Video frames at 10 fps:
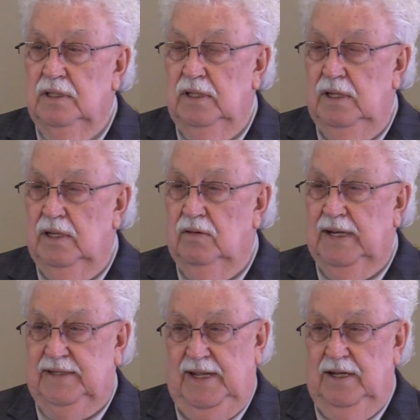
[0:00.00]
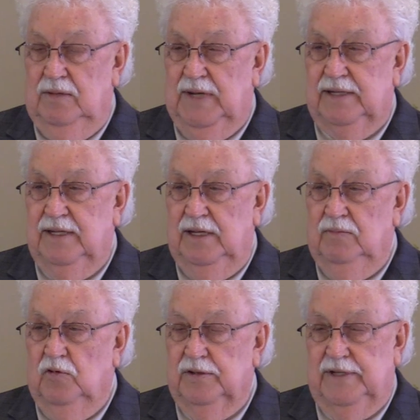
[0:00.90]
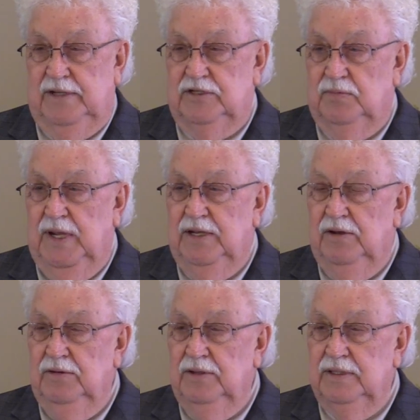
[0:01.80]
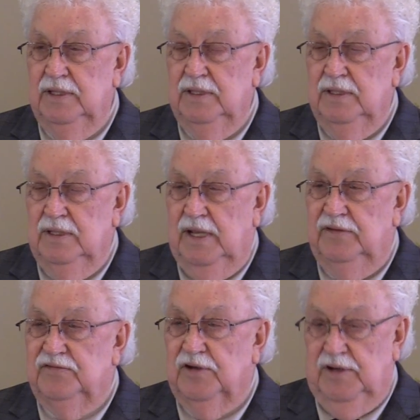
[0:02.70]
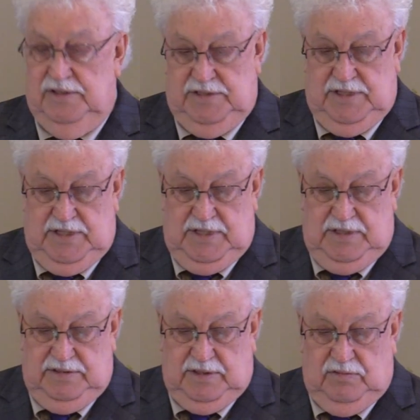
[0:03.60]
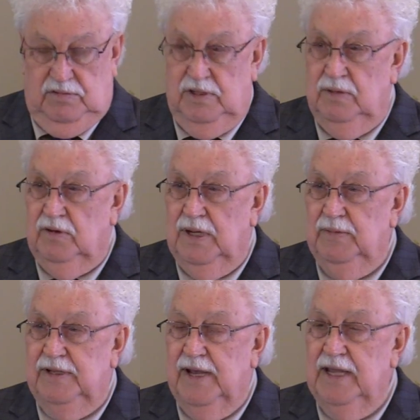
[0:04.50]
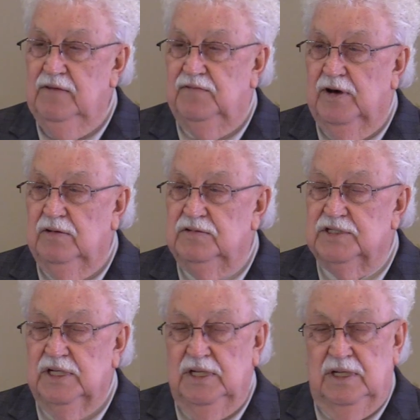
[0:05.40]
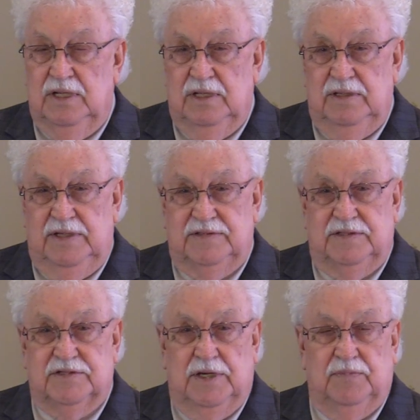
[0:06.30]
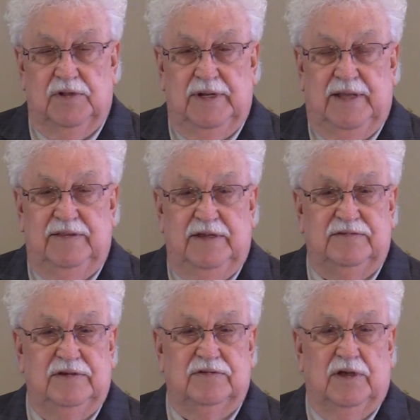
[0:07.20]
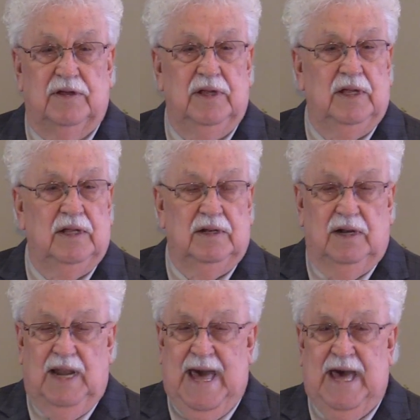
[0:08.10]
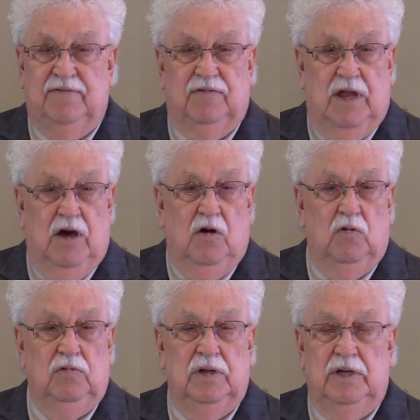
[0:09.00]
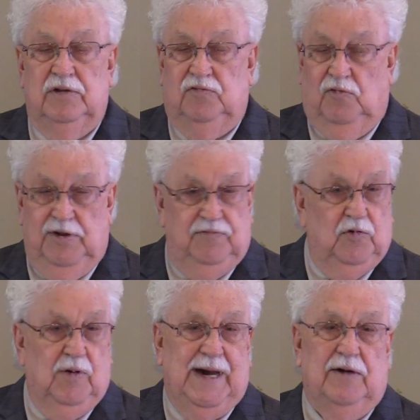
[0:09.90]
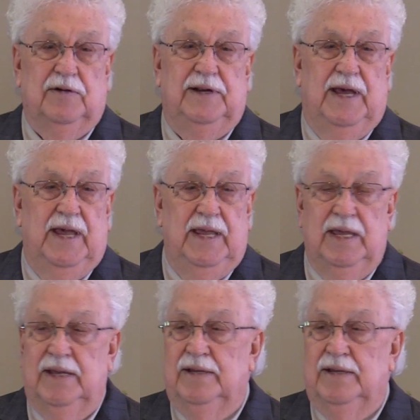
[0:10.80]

You know, I tell them, I tell them what they should be doing and such. So, you know, let me tell you, folks, this is something that this is a lifelong 24 hour a day